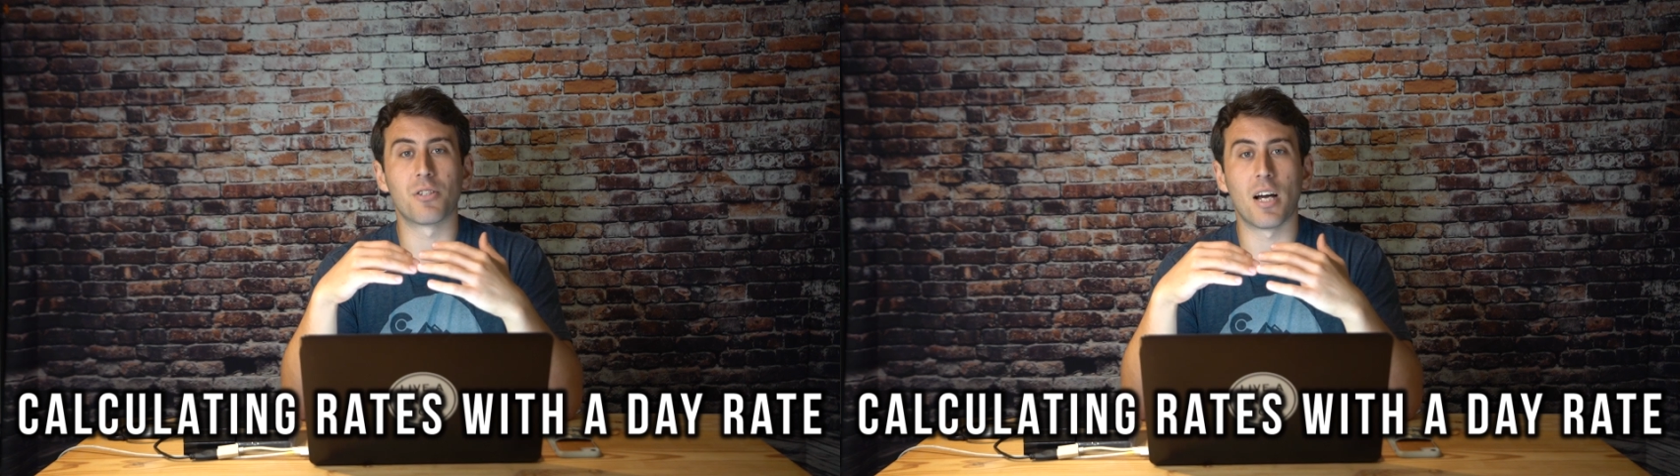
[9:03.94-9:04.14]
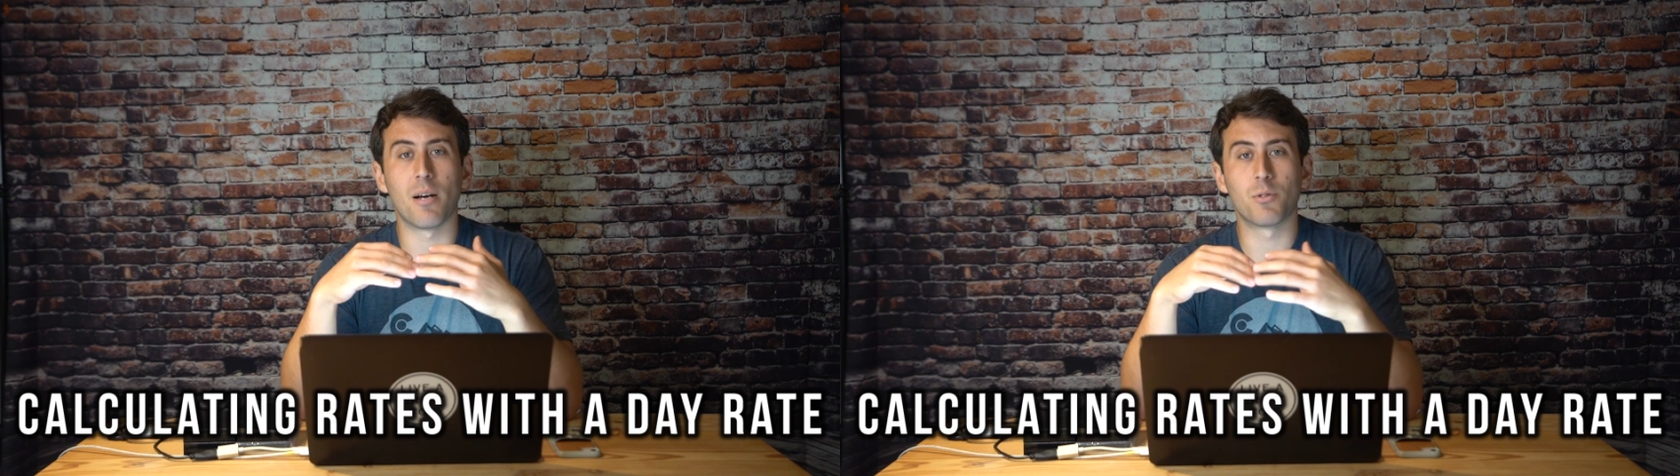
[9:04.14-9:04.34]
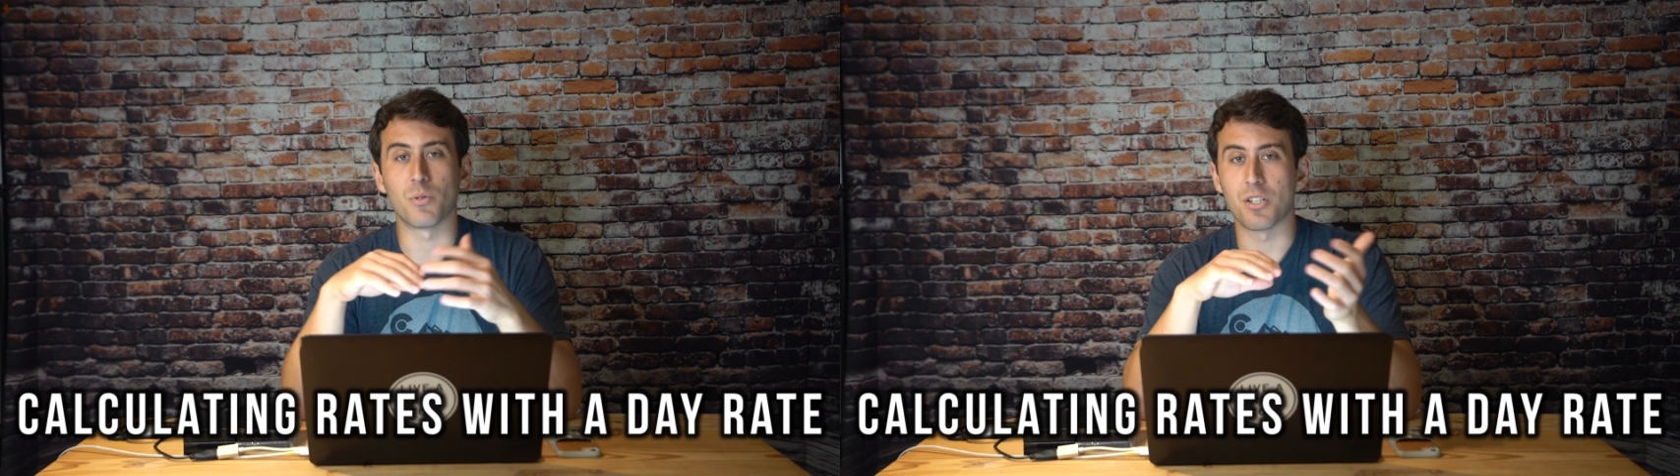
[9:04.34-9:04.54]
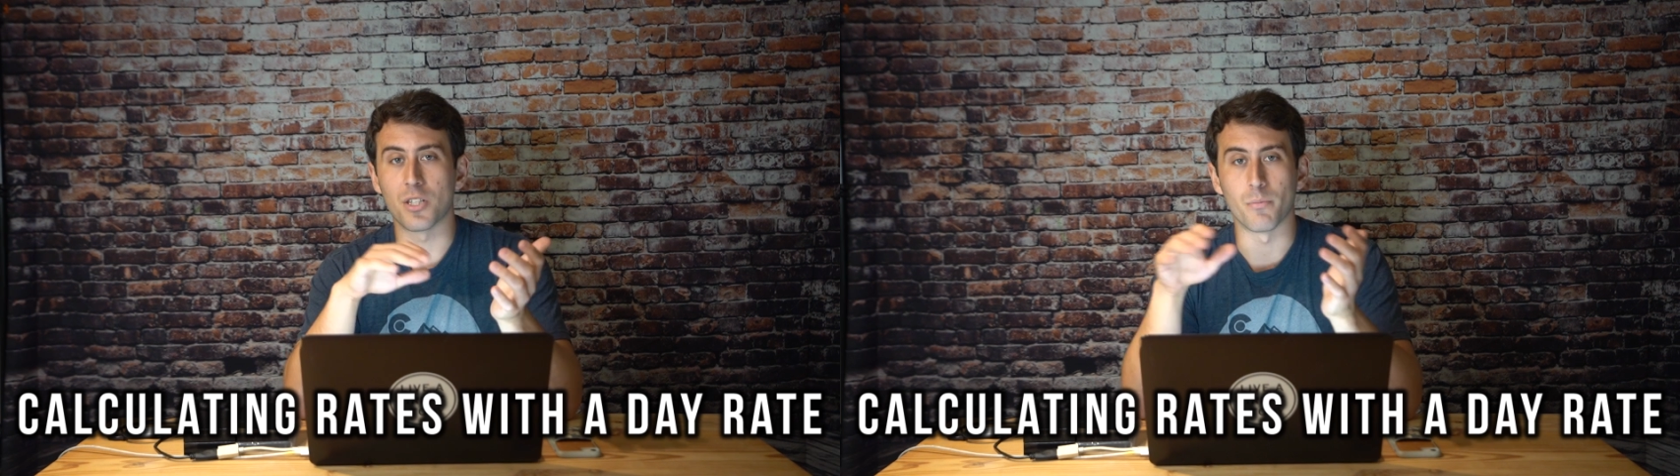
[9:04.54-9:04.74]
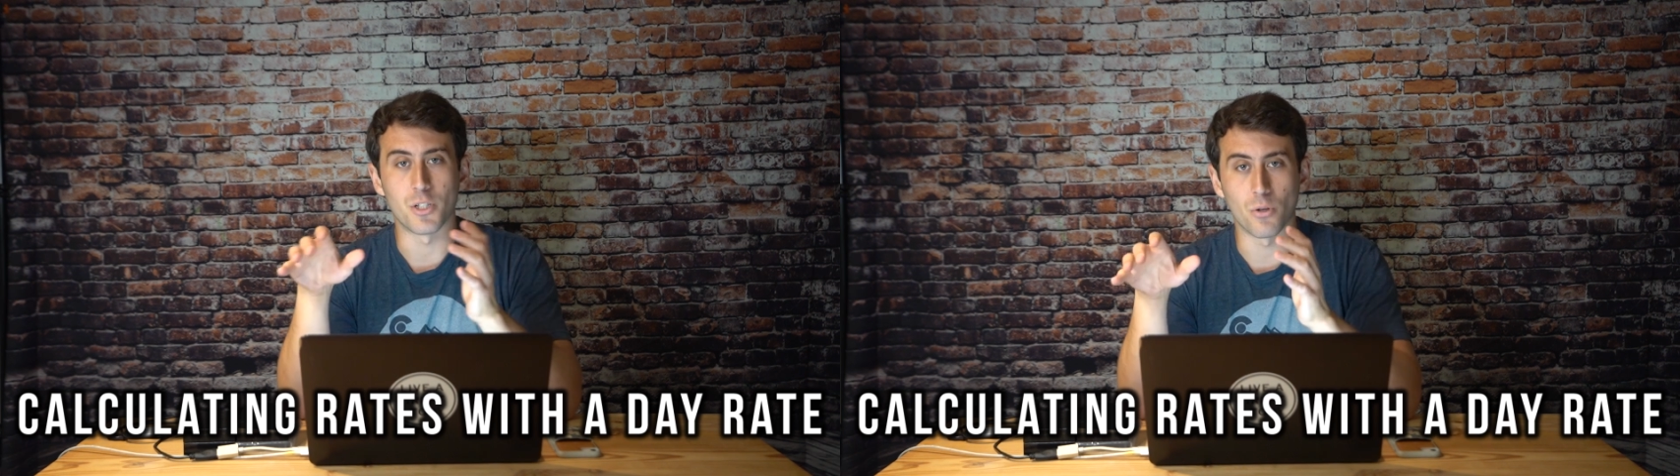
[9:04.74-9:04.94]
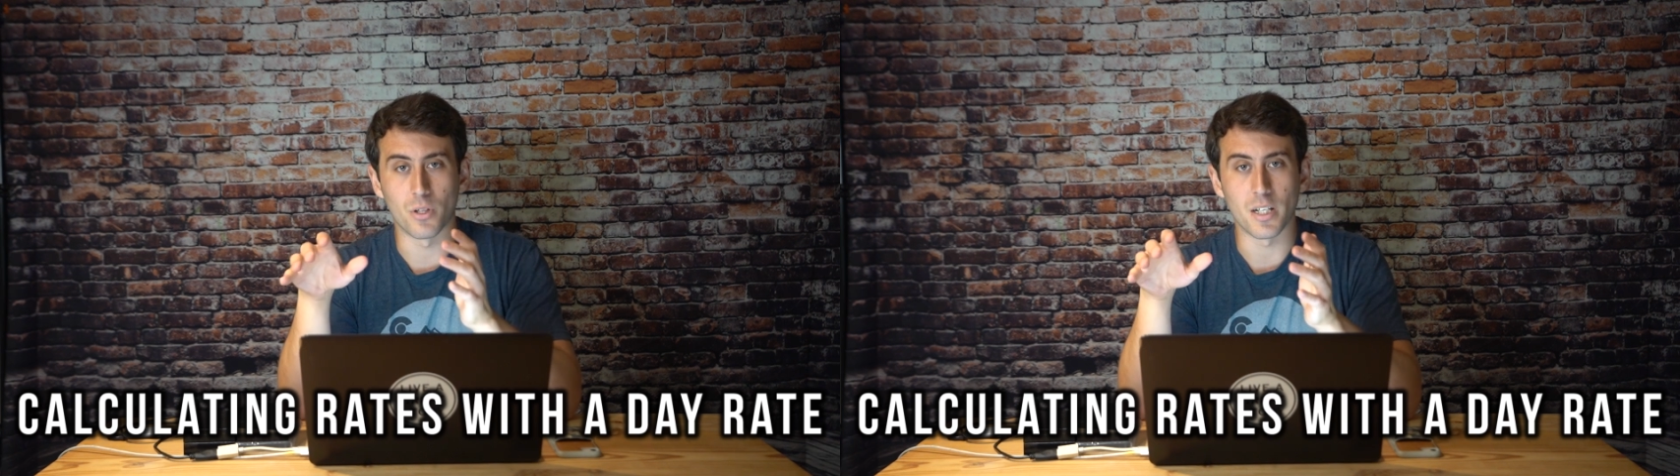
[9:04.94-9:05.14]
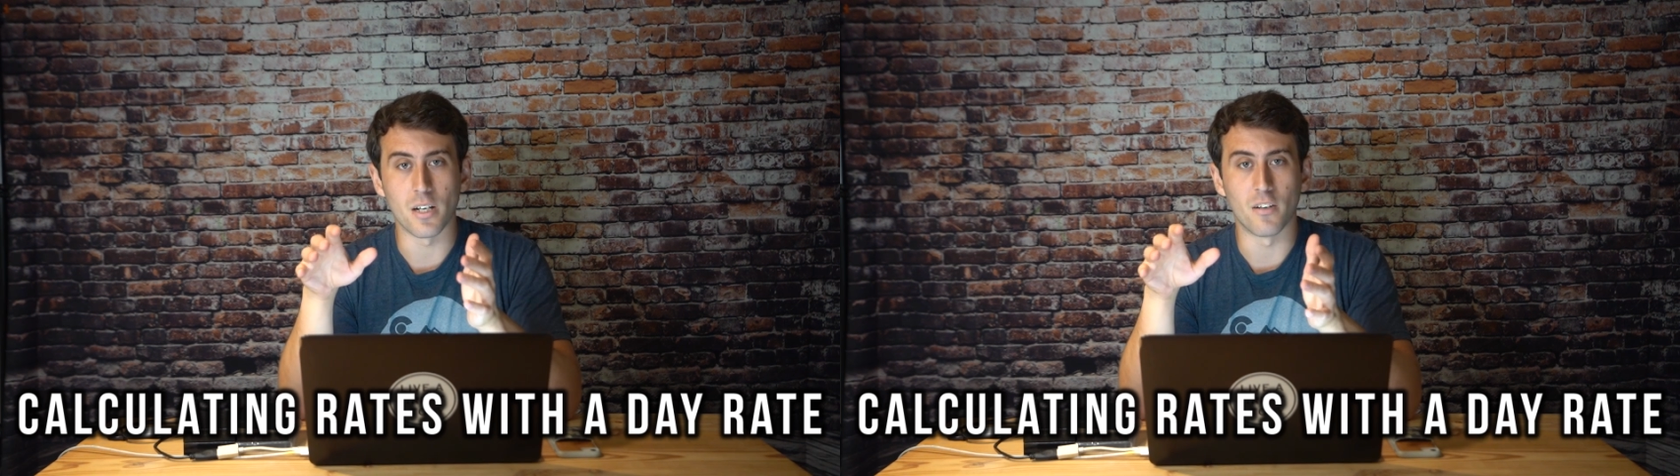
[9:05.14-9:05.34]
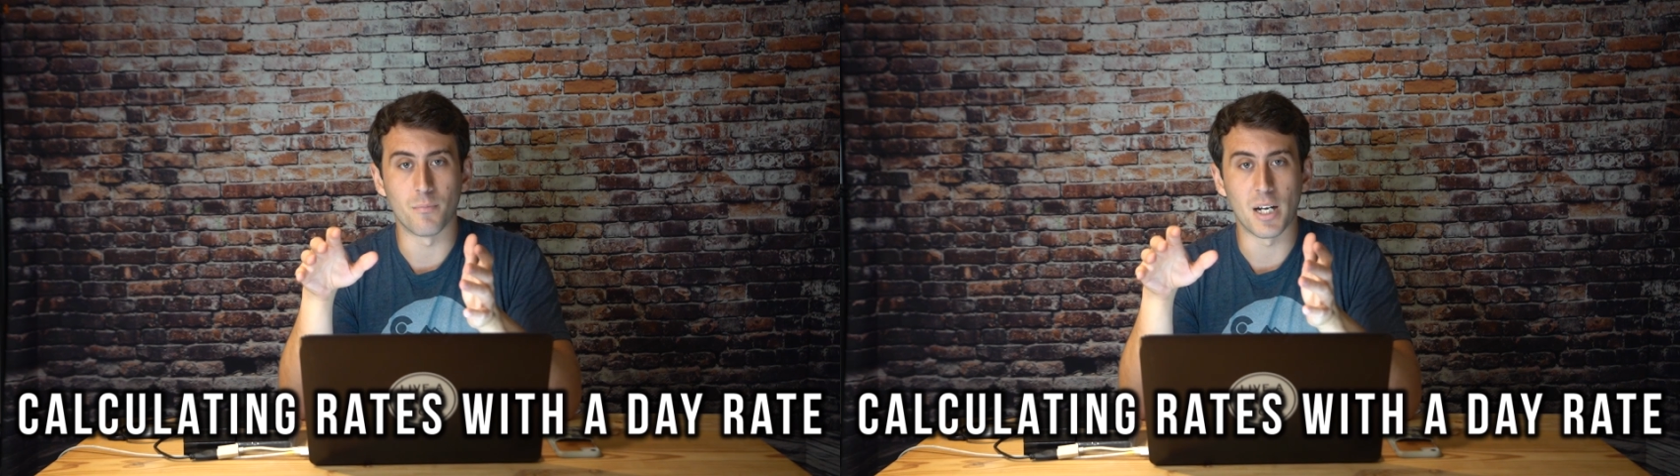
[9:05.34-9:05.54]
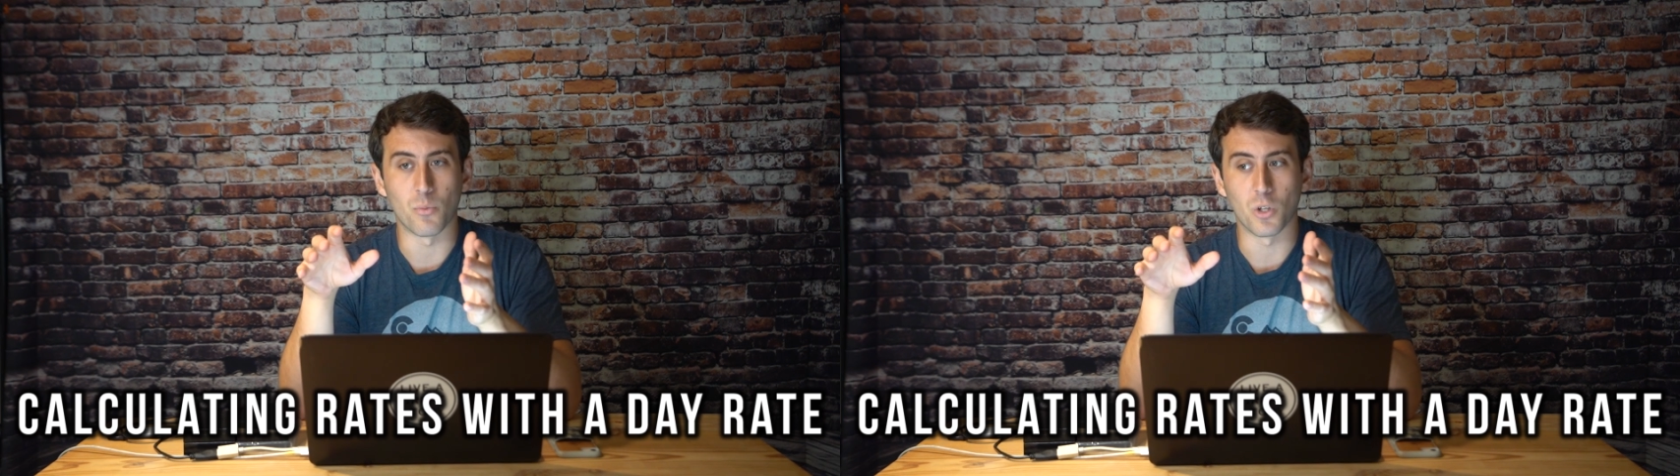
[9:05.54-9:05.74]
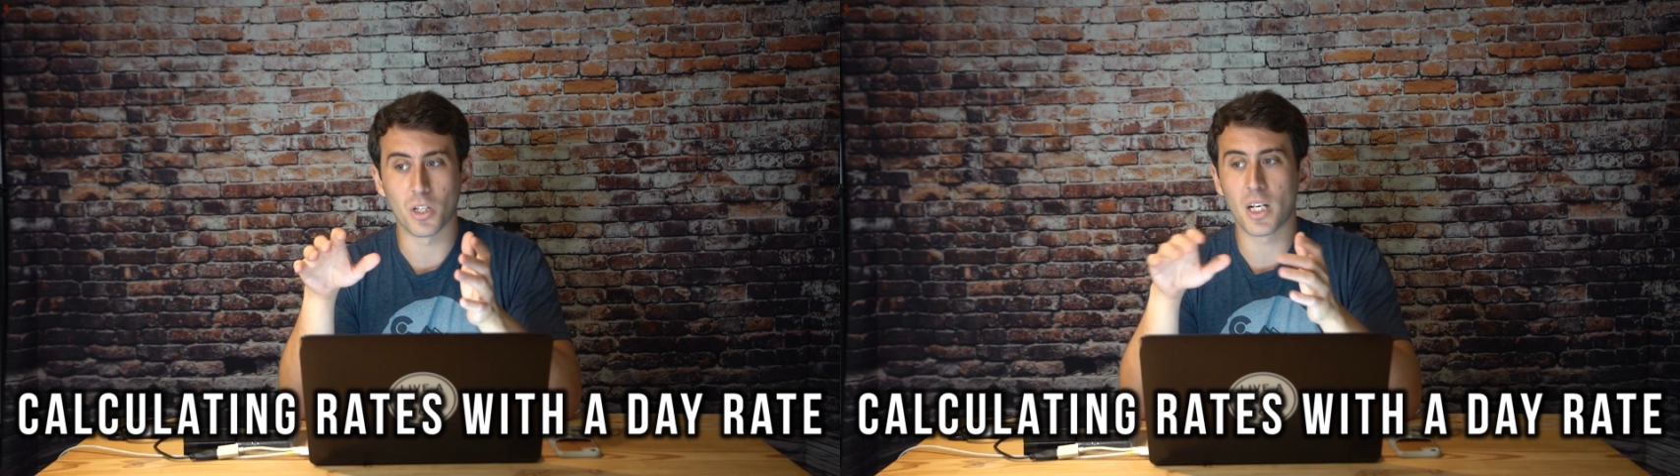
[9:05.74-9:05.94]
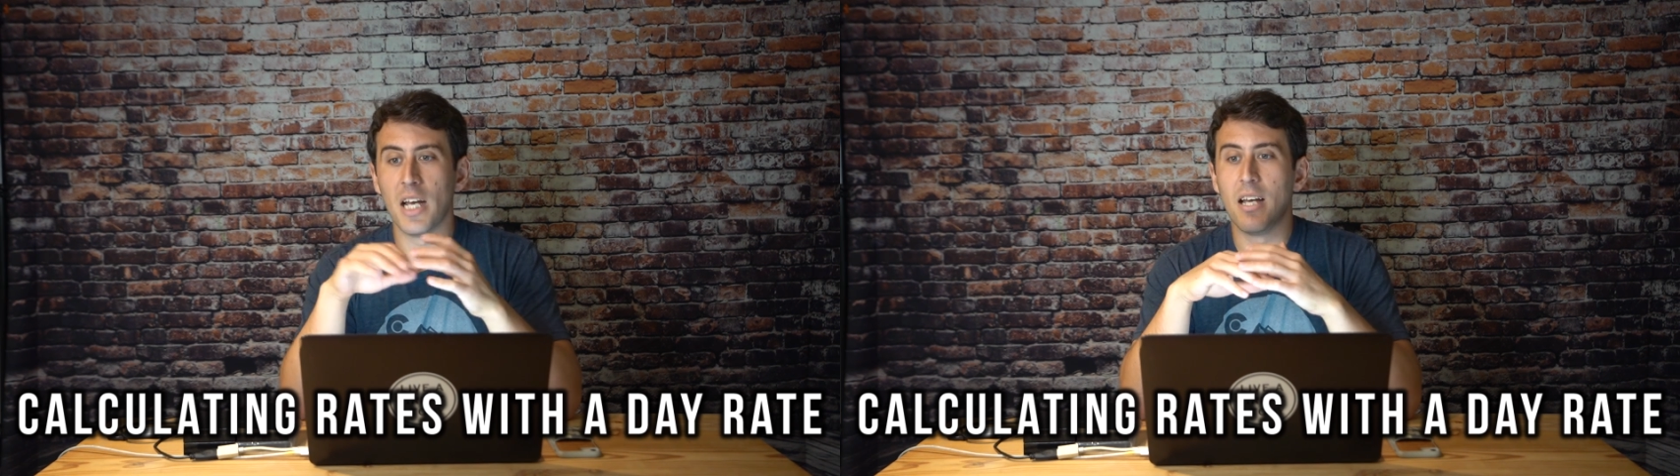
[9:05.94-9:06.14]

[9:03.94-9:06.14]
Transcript: jobs, which is the majority of my work,